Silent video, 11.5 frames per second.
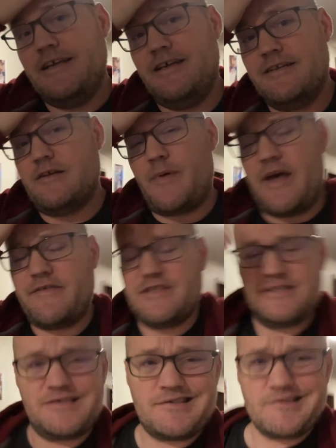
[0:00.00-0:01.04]
ended up
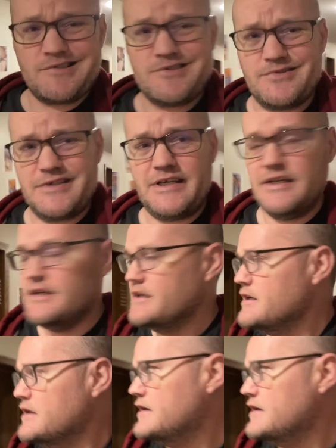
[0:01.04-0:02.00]
having surgery